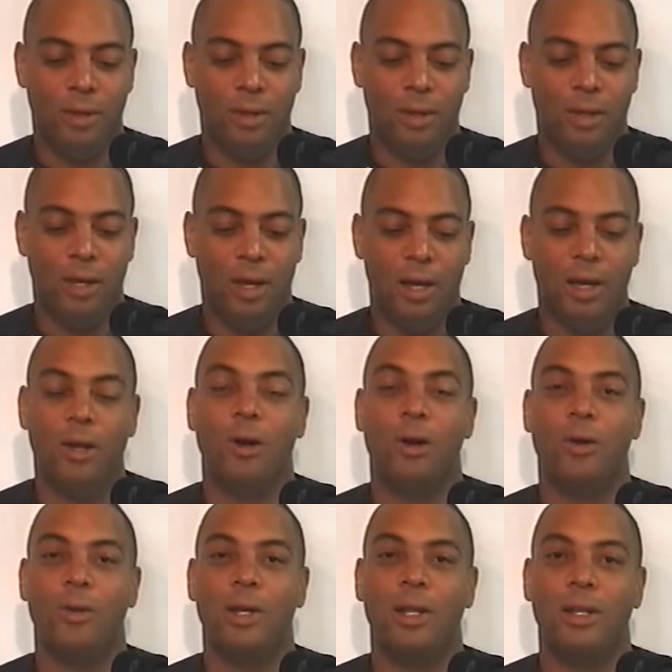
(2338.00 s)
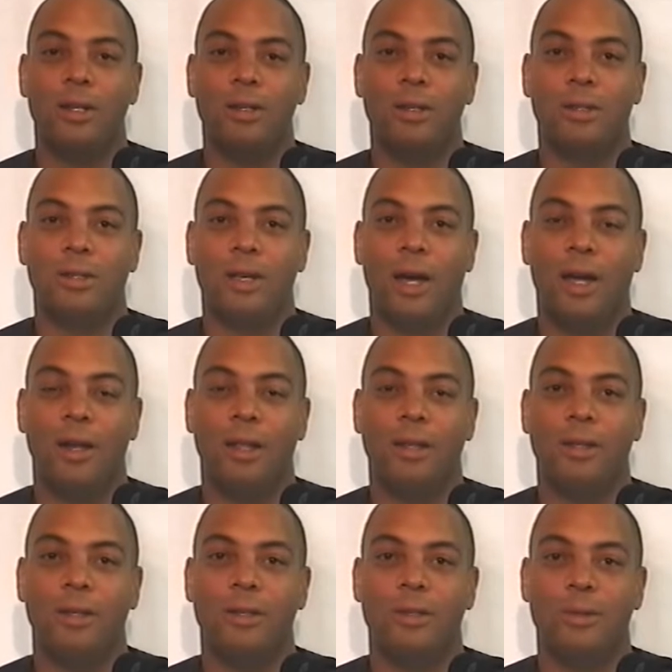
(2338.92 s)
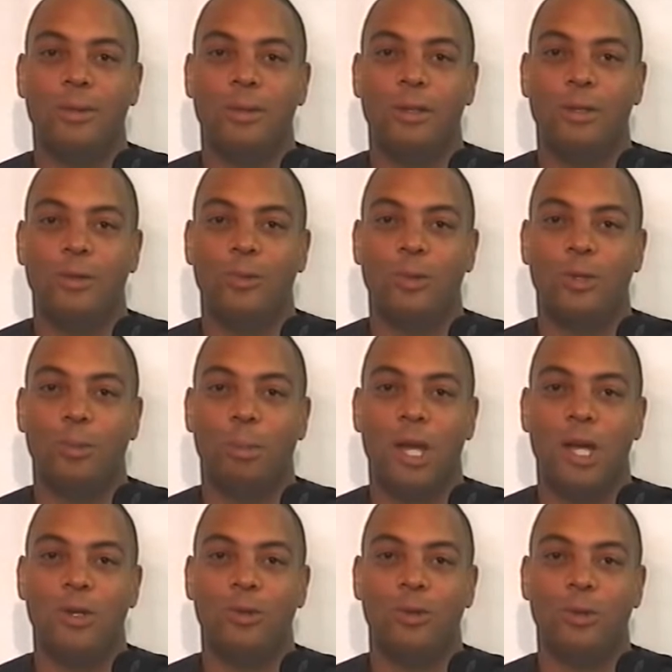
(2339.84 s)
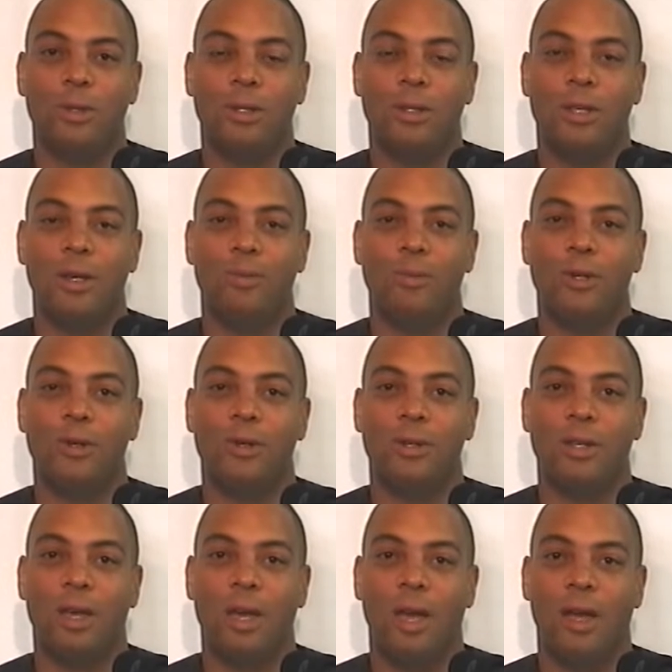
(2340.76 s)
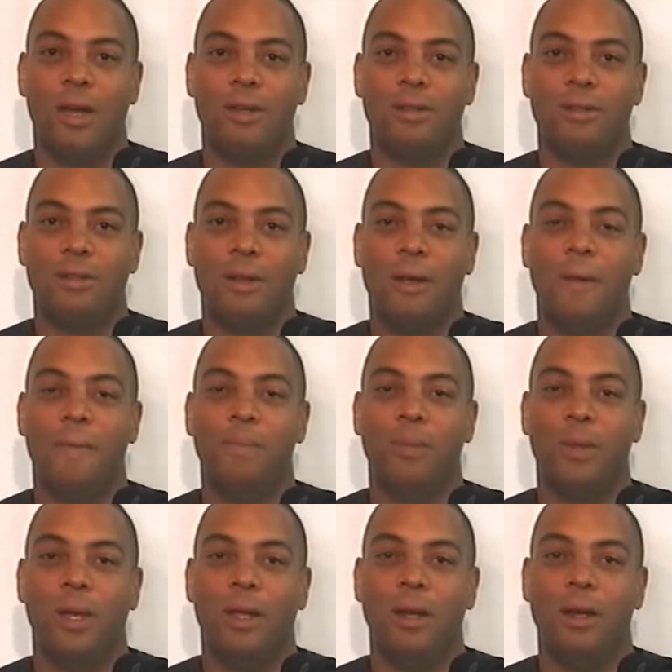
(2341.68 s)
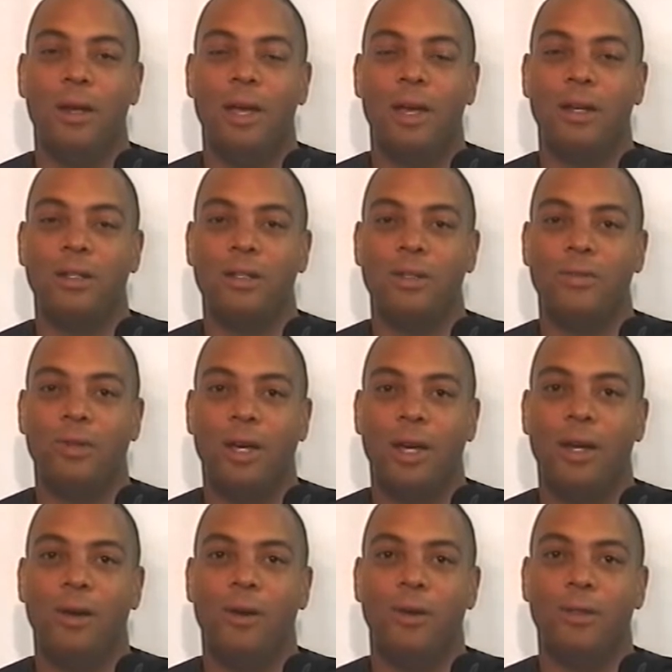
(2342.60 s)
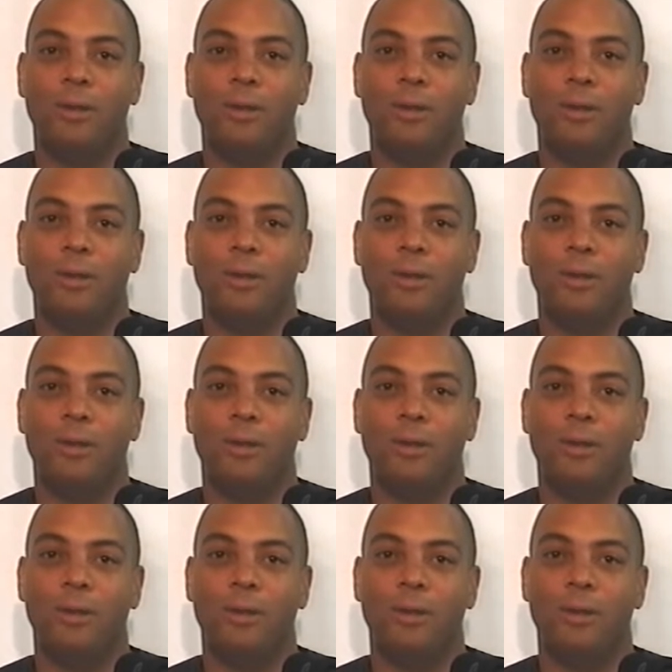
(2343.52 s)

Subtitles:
had already decided this was a measure that they were going to cast in a negative light on the